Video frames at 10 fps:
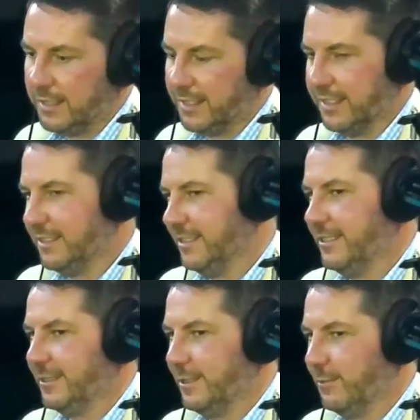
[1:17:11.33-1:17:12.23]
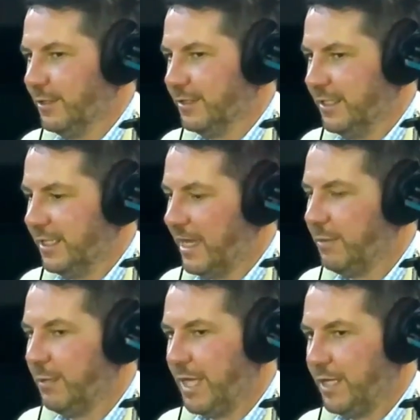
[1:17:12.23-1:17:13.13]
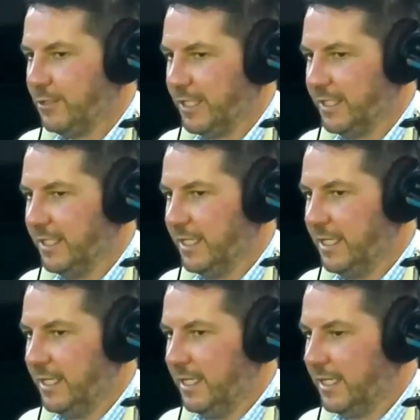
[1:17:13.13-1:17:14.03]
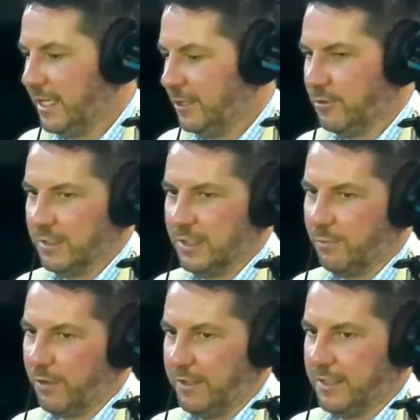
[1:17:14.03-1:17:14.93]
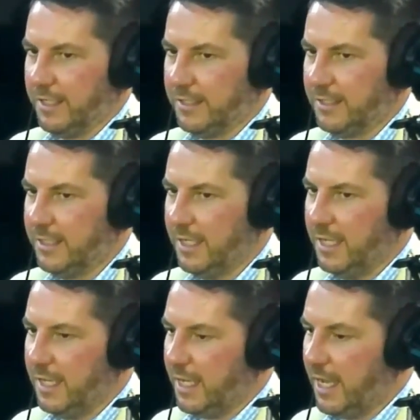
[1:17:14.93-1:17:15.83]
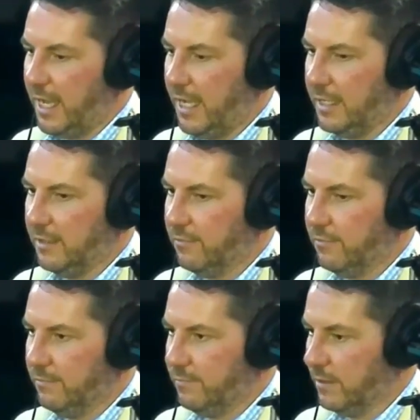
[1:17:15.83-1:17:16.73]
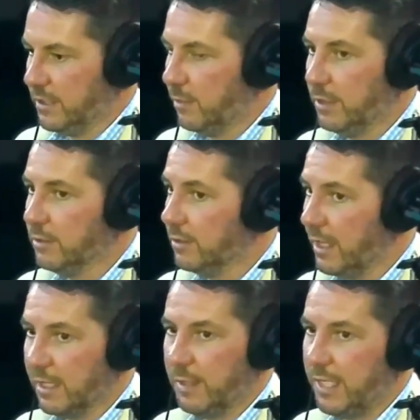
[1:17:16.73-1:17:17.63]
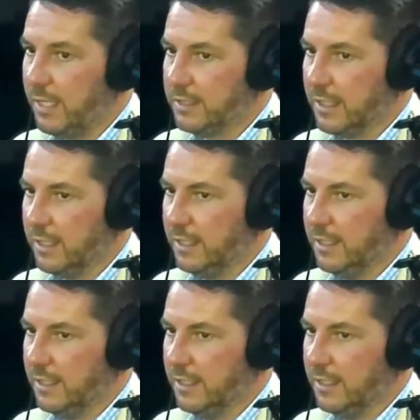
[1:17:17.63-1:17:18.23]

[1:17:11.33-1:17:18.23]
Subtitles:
And it's like, it just doesn't work. So you got to be patient. You got to trust the process. And the first couple of years are not going to be easy.